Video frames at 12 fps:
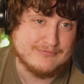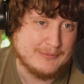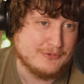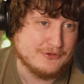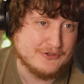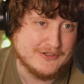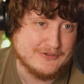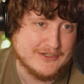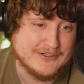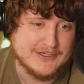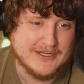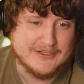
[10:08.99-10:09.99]
employee to run
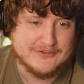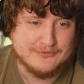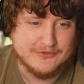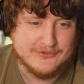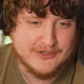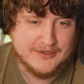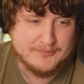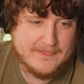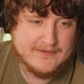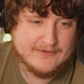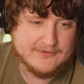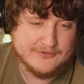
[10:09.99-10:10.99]
your ads full-time.
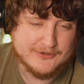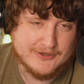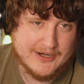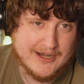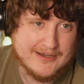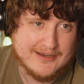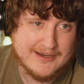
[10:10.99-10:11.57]
So I